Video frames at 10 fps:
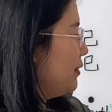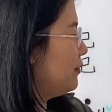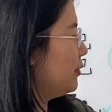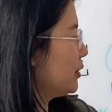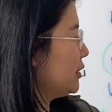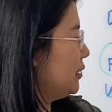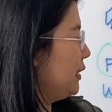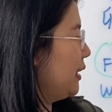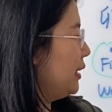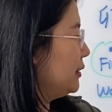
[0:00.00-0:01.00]

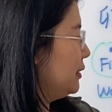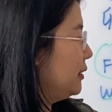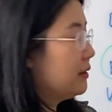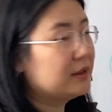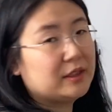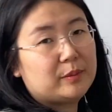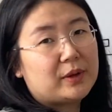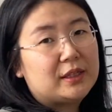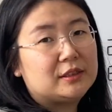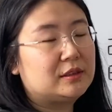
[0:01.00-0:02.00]
unfortunately, on the earthly
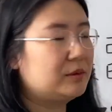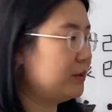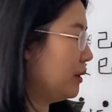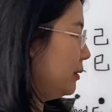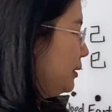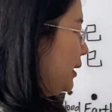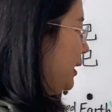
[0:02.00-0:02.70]
branches row.